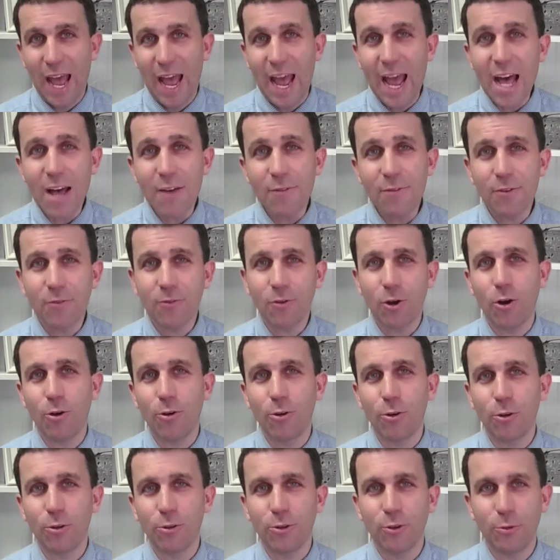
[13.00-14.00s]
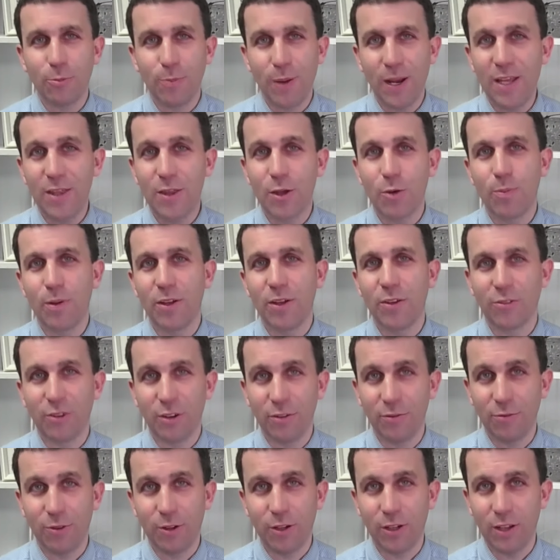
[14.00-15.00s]
Half of cardholders pay their
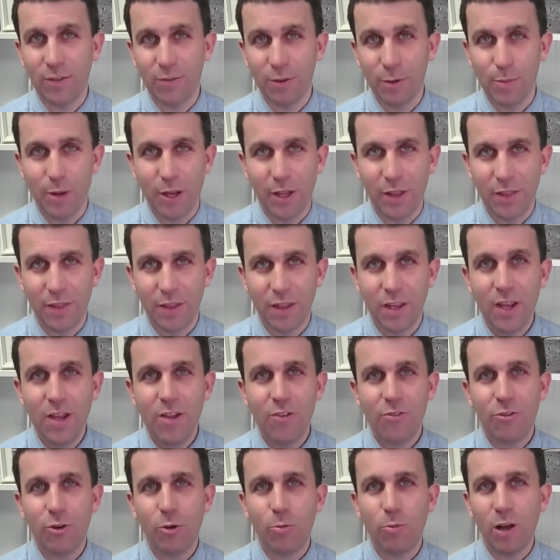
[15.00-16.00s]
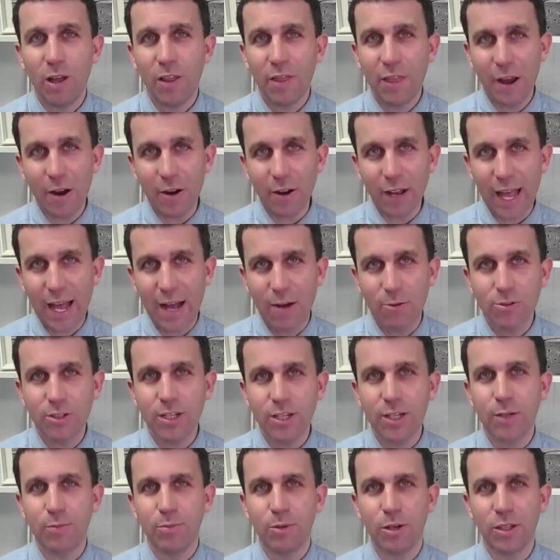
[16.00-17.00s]
bills in full every month. So while they're
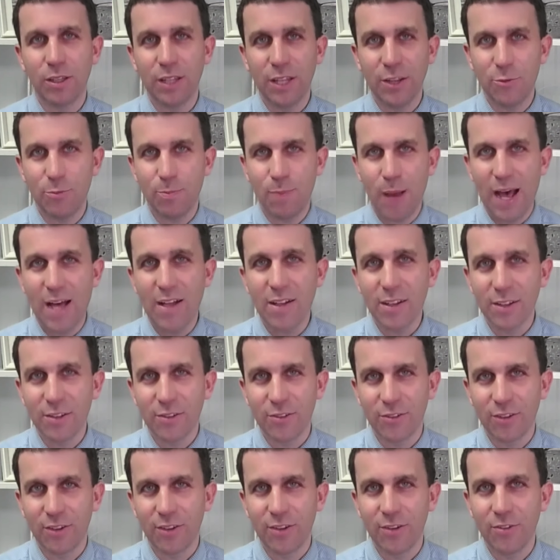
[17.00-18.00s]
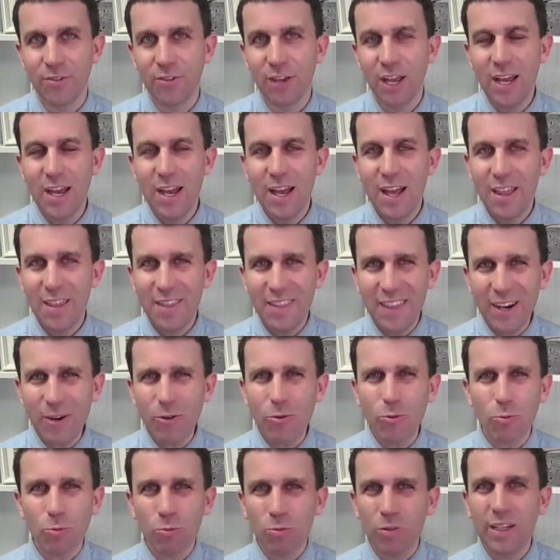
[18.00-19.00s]
counted among these balances, they
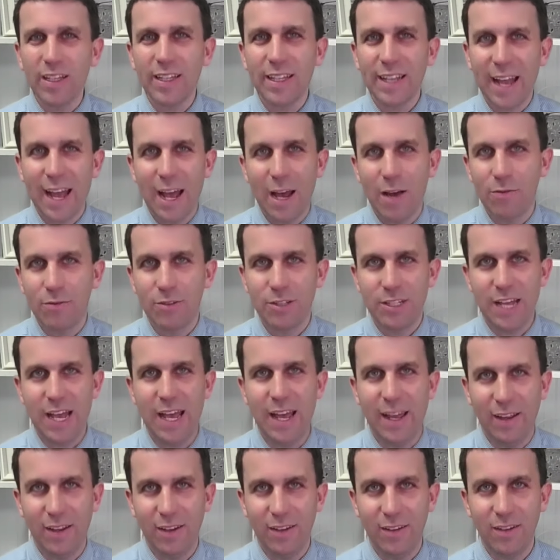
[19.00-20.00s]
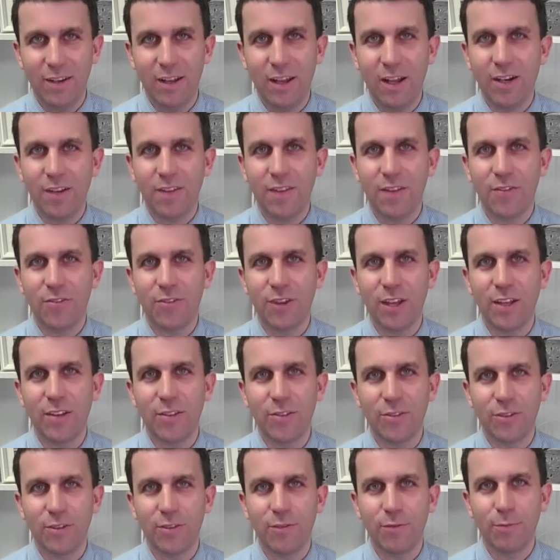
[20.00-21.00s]
don't really have debt, not in the
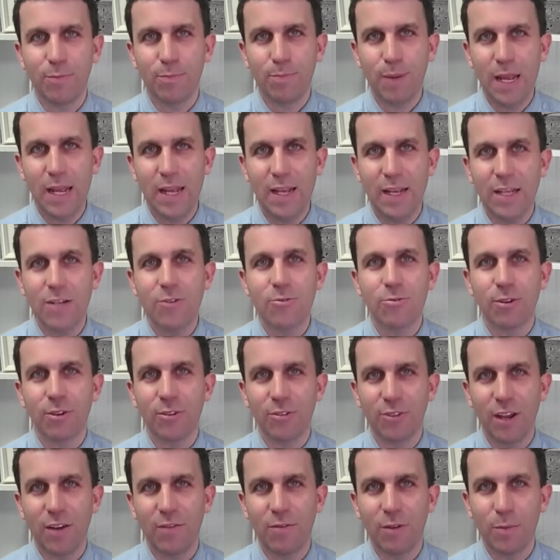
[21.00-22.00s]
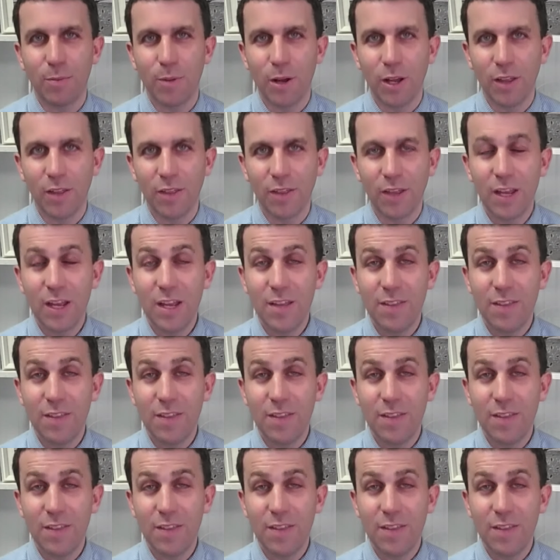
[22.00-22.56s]
sense of paying interest every month.